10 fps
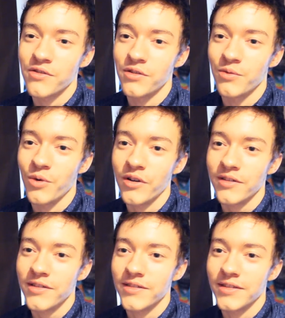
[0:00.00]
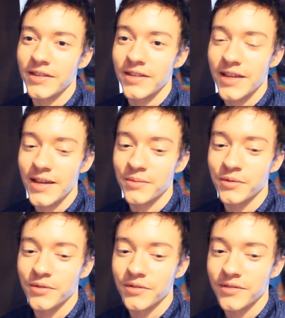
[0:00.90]
she walks to the
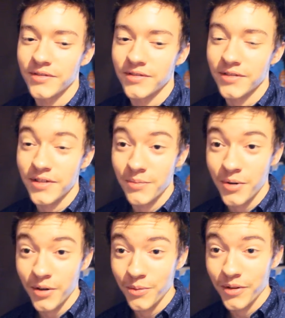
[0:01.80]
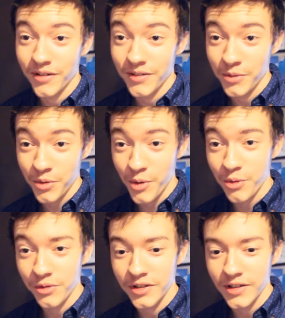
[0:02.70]
table, to the part where there's a
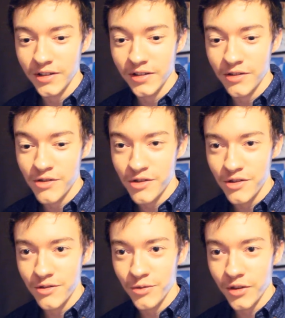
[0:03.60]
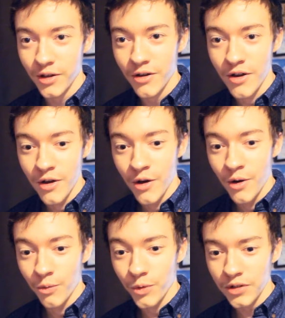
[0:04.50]
hole in it, and she was like,
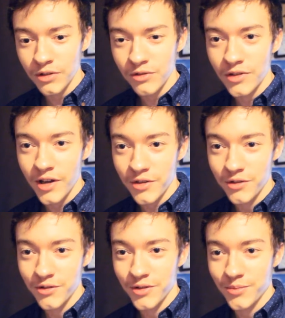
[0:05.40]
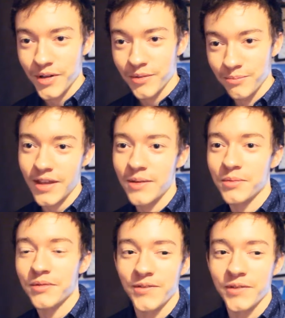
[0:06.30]
what did you guys do to my
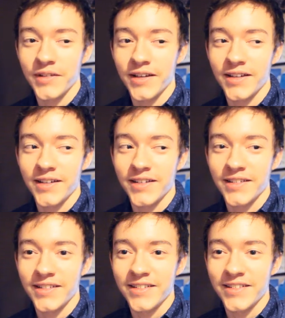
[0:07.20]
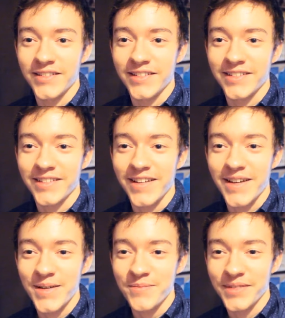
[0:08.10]
table? And we're like, oh
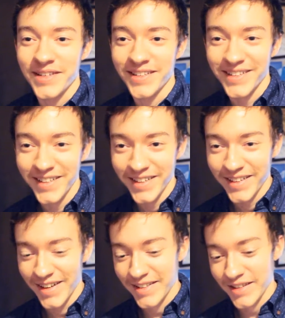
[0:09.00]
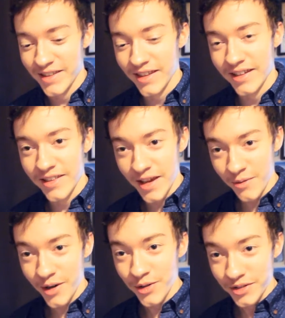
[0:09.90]
crap. And then she's like, is
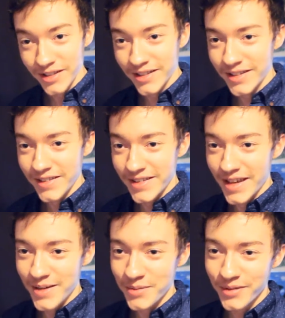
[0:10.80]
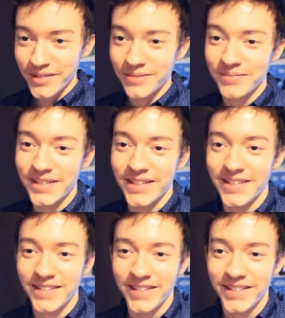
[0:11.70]
that why you didn't clean the table? I'm like,